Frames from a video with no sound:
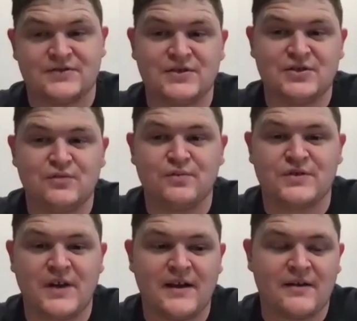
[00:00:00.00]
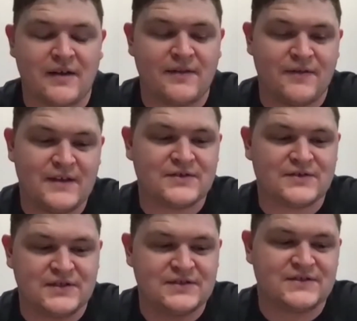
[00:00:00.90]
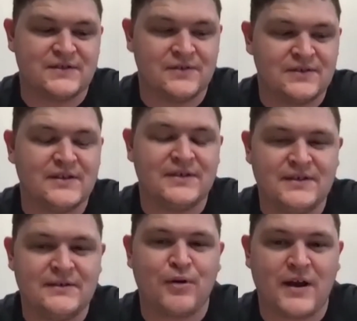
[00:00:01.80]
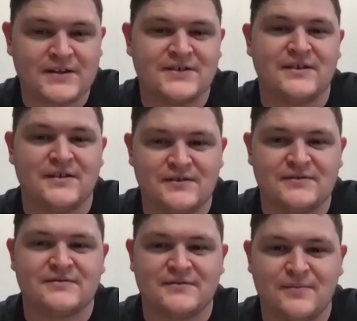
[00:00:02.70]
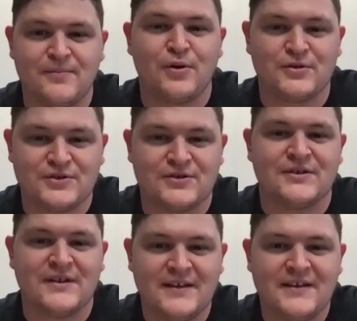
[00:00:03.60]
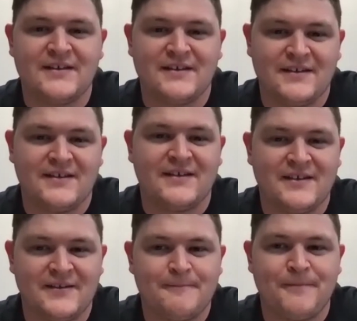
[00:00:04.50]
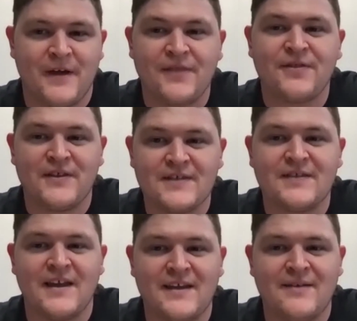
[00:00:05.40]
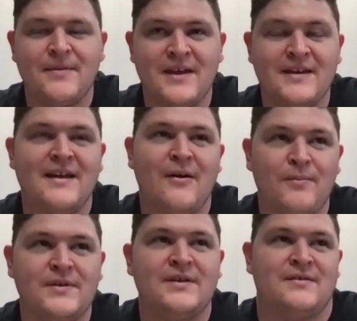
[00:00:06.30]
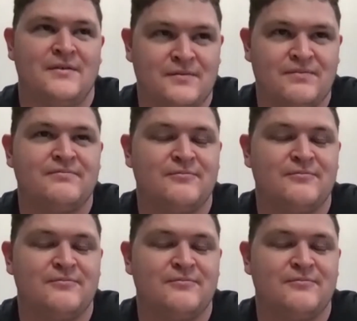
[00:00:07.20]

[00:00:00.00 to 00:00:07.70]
since you retired, since the Linde Praxair merger, I think they may now be the